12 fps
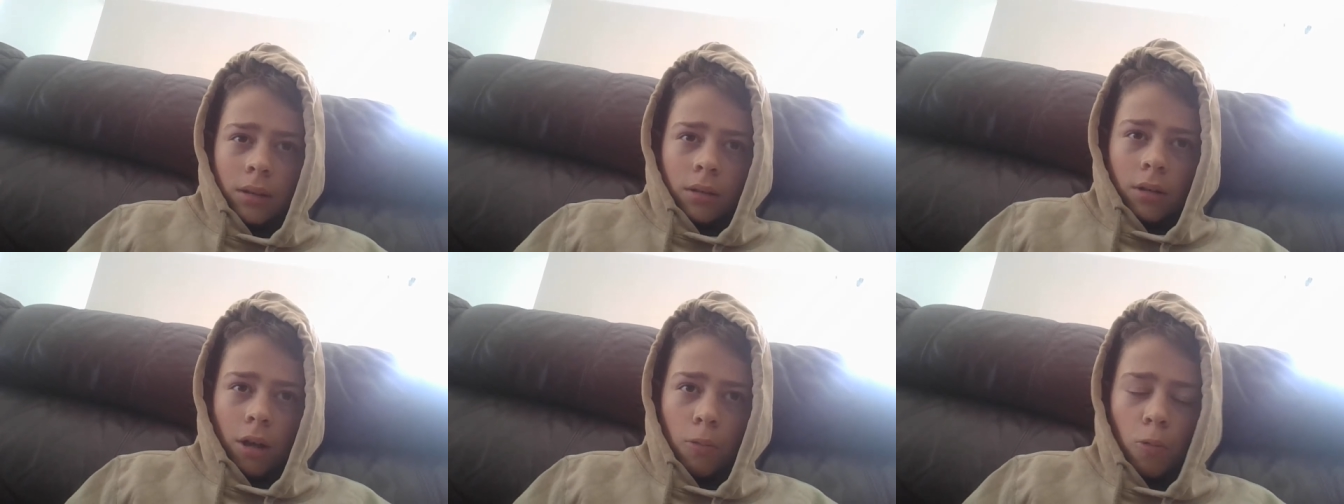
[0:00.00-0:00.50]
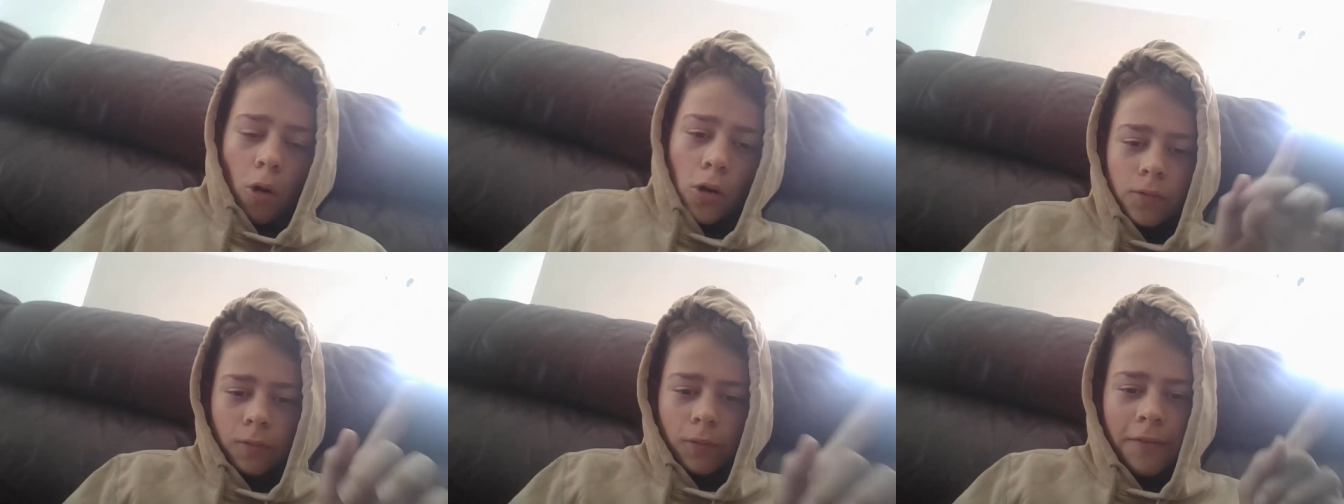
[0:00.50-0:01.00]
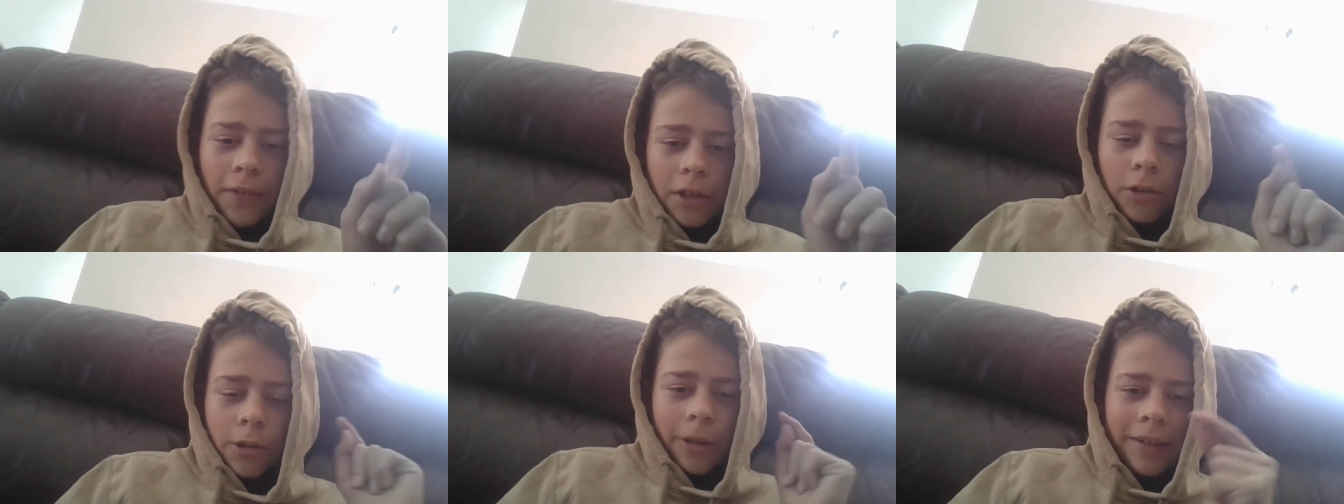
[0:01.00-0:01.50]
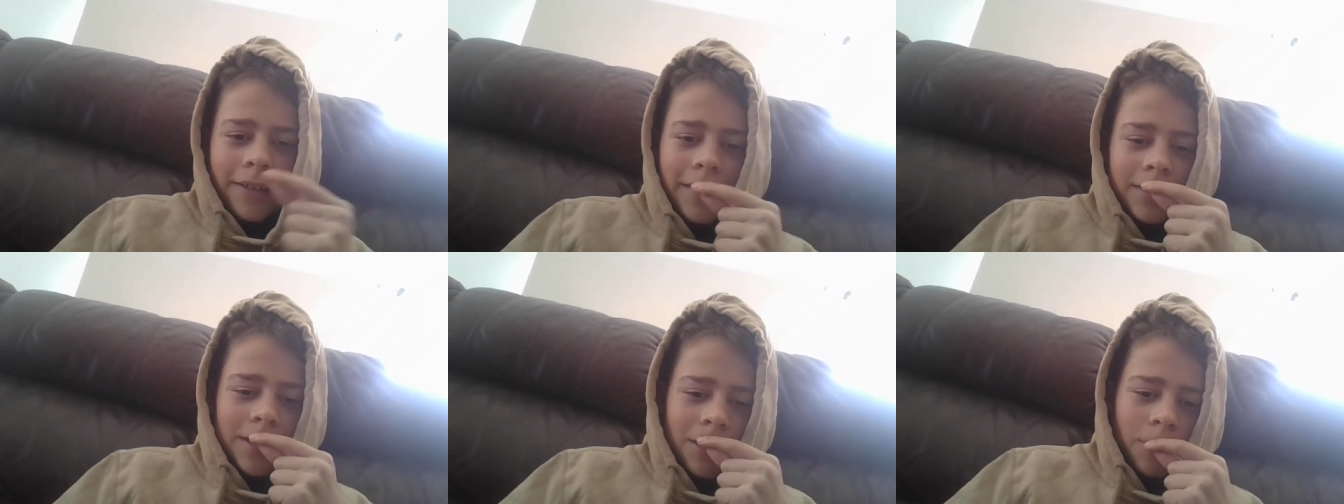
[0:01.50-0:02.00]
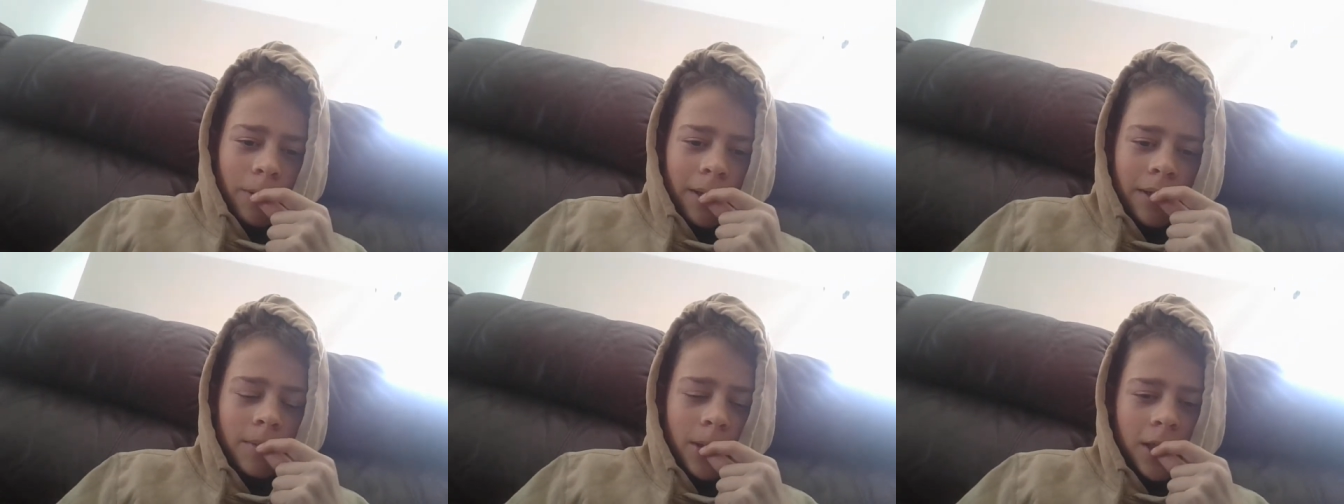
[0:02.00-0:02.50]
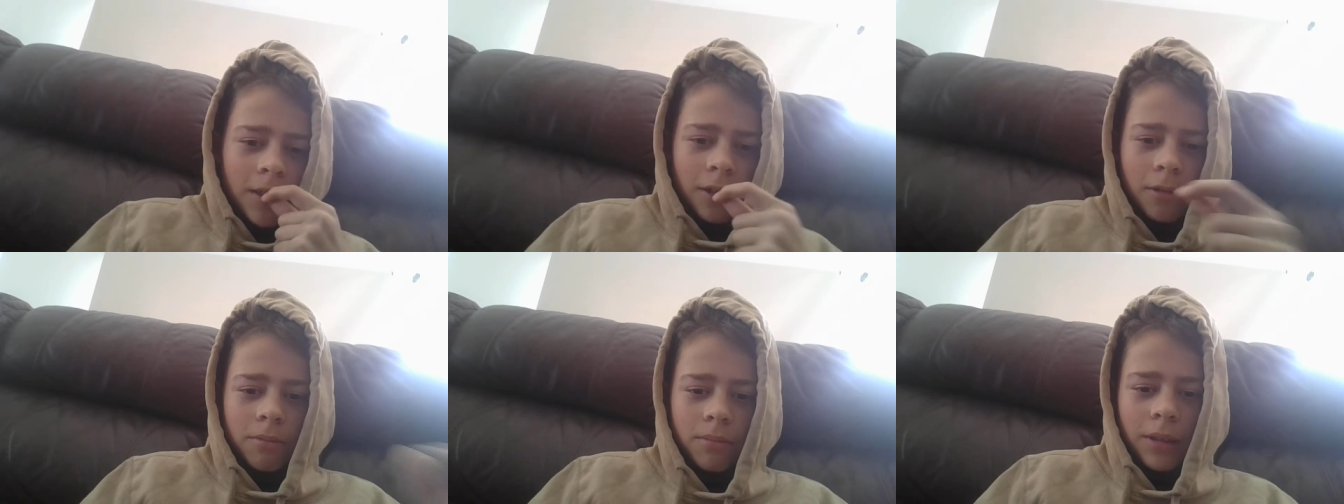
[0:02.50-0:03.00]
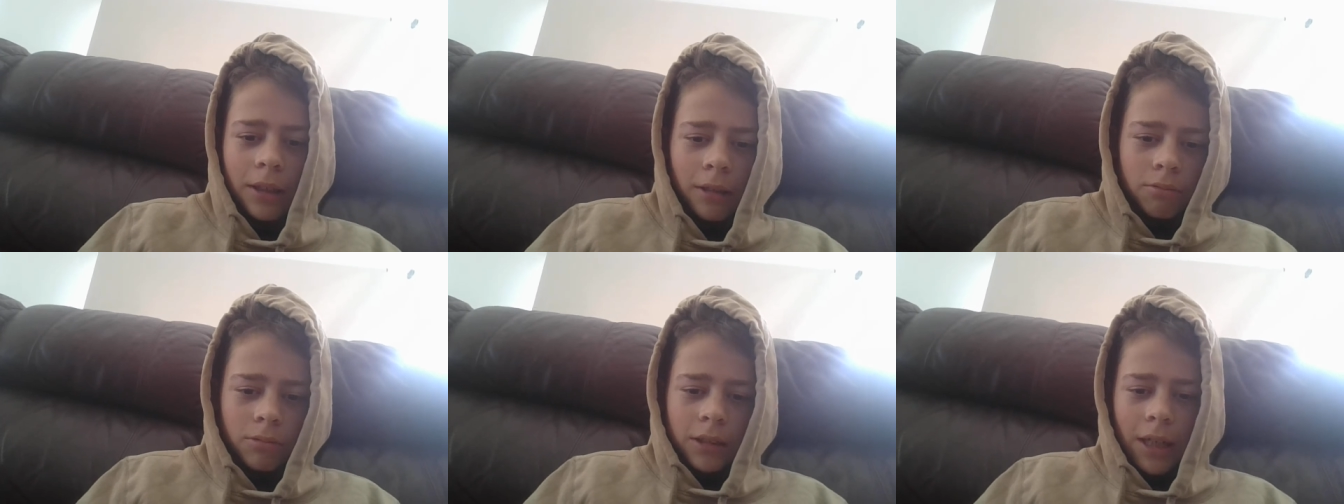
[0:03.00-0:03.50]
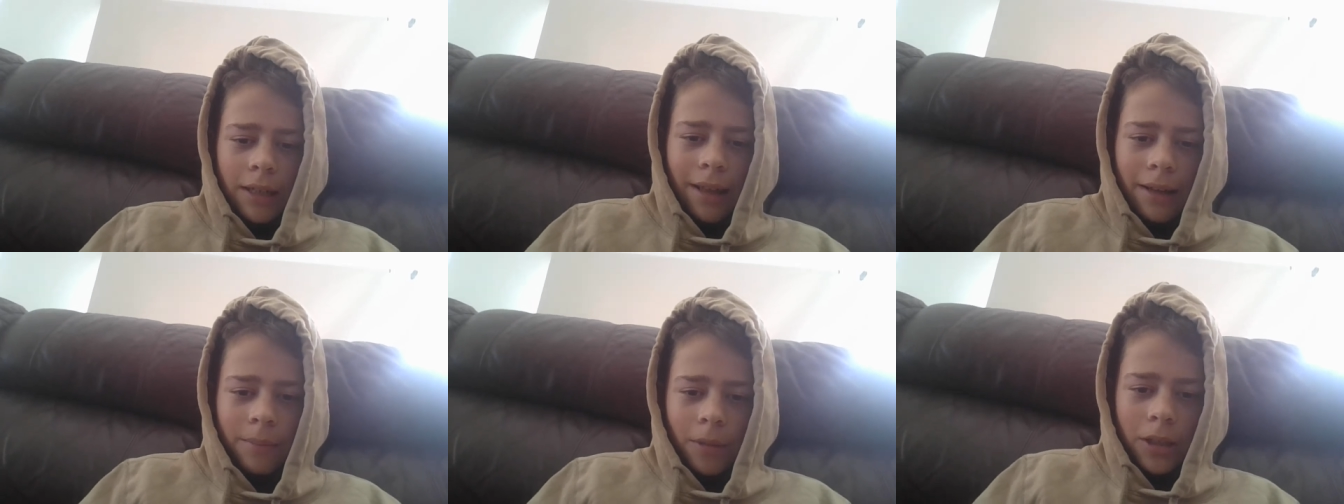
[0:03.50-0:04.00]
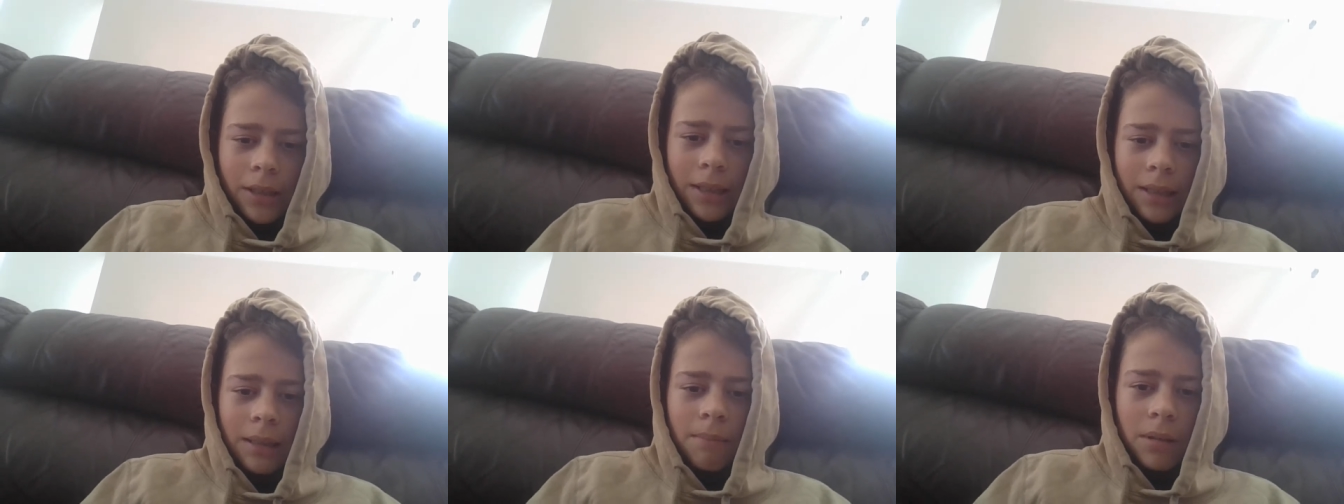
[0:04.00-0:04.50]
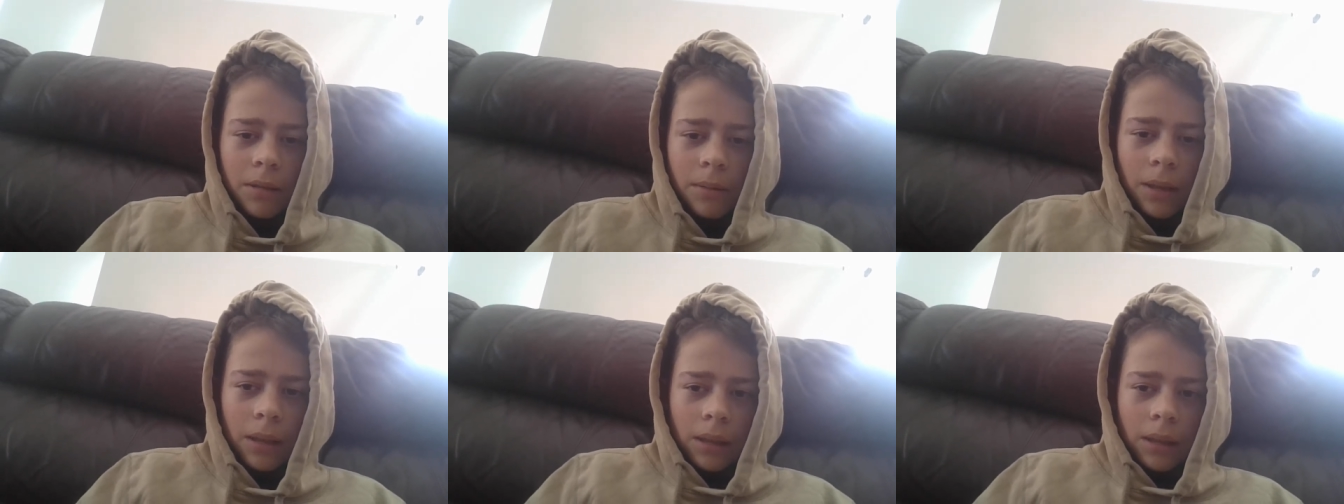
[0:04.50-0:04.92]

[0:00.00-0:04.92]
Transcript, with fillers: I won't reveal who I think's going to win because I'll they'll say that in my tips.